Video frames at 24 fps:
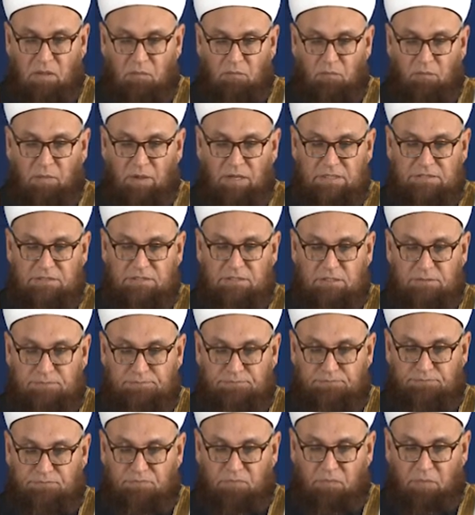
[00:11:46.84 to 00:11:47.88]
But
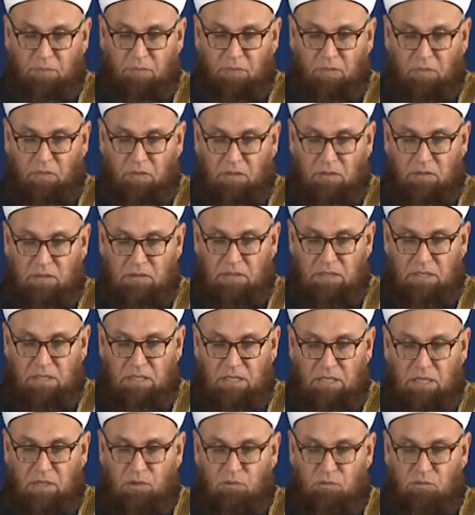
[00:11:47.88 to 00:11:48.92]

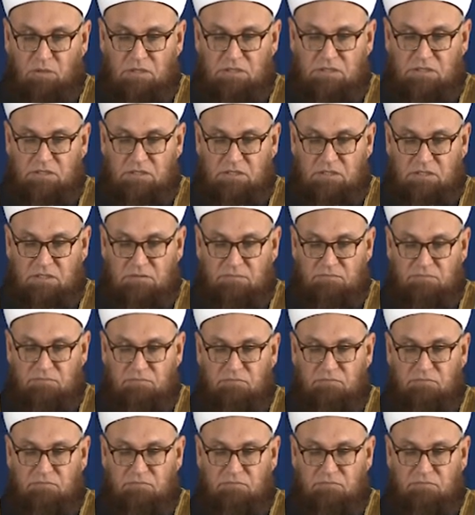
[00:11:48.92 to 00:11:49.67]
it was